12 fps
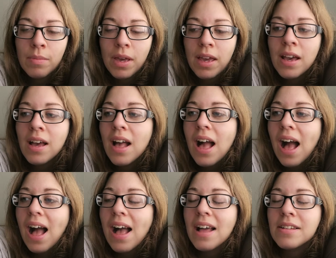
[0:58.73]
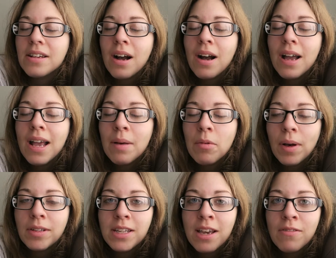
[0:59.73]
than me, and I am
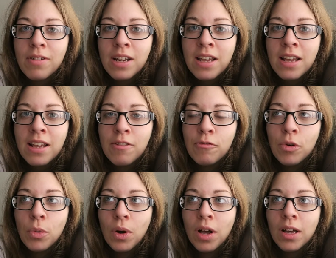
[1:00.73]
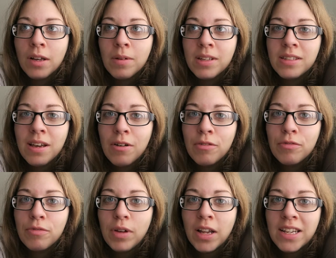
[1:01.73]
about to get ready for work
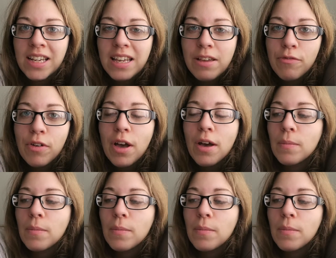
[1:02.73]
myself and leave